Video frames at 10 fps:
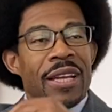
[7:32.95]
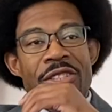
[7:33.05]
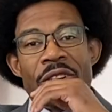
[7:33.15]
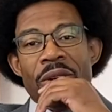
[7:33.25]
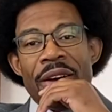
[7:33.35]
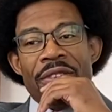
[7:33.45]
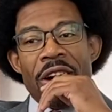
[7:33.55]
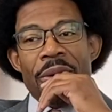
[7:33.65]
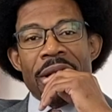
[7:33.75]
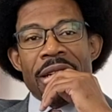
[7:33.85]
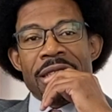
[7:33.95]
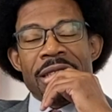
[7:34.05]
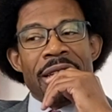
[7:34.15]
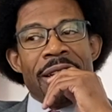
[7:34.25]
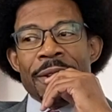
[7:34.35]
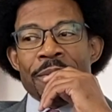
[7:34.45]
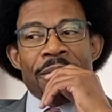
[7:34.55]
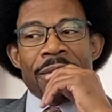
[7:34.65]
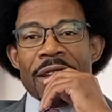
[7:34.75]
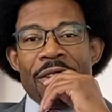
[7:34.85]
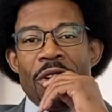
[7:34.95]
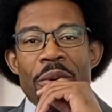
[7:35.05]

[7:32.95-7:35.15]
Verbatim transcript: And so I've always, I've